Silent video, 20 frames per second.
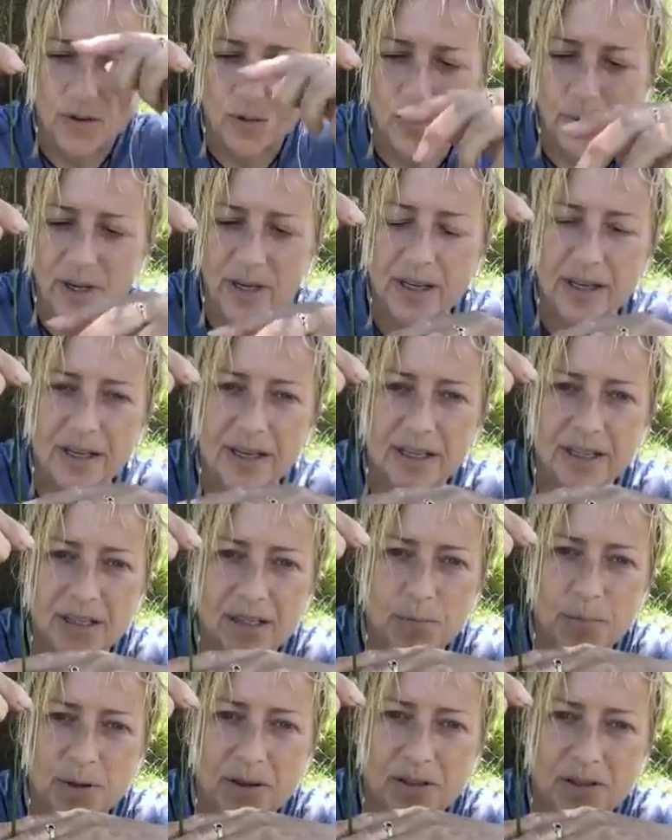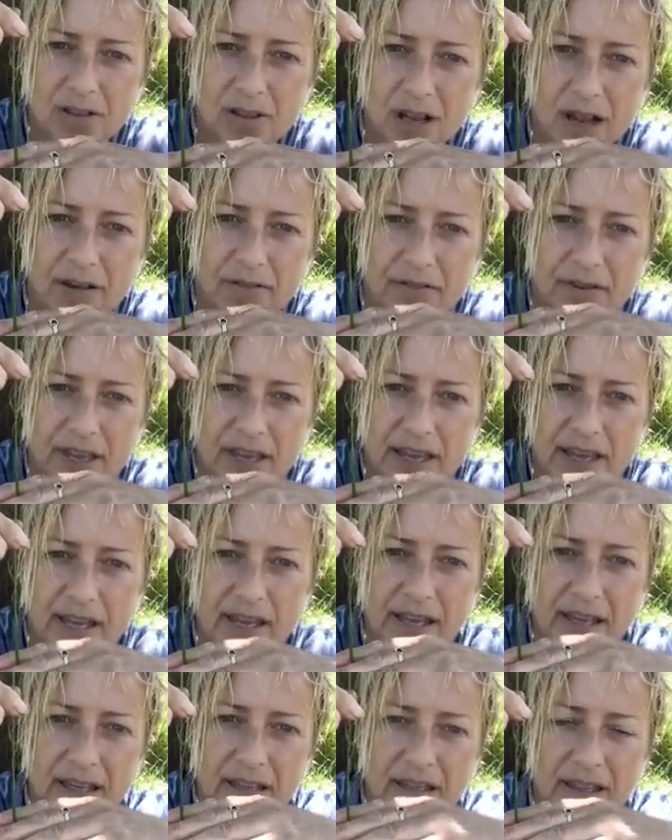We can experience love
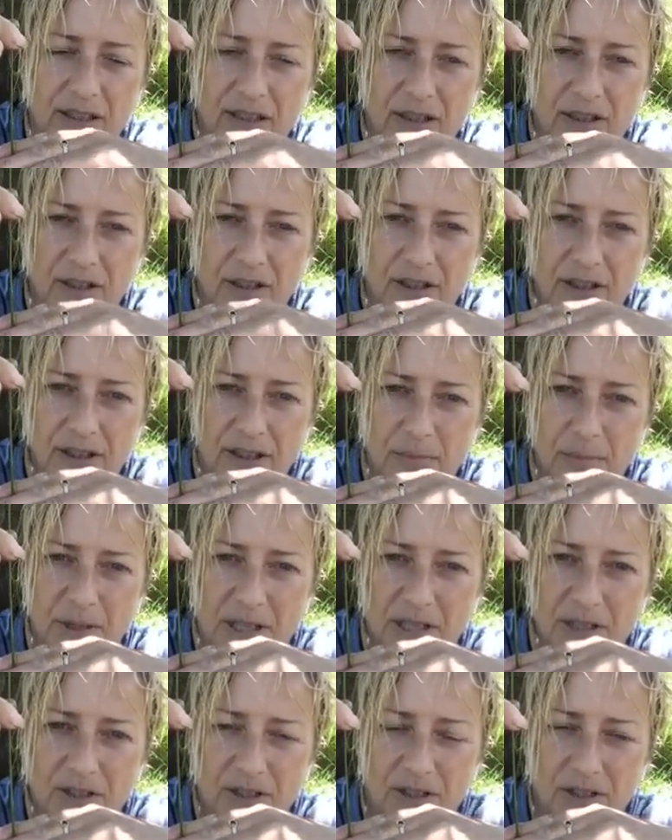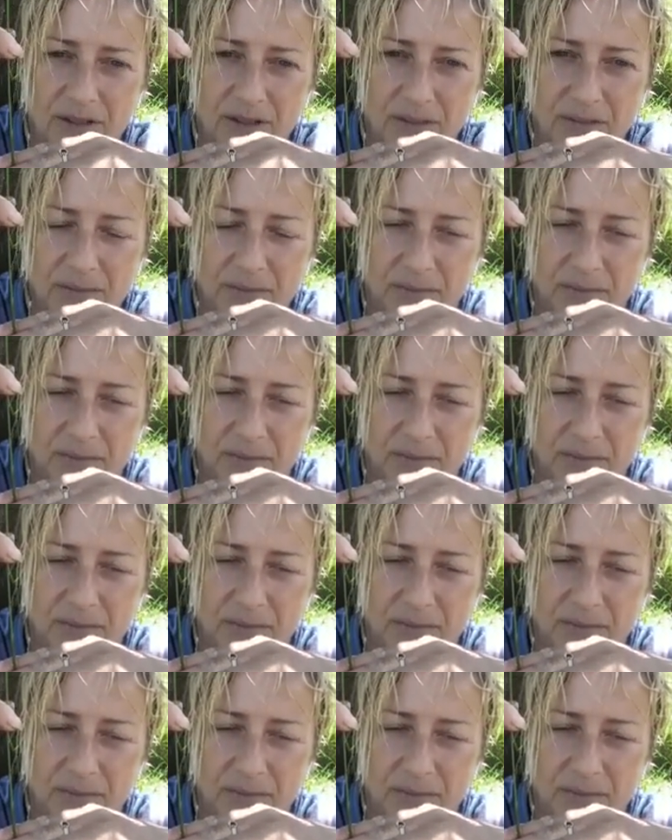here in the third dimension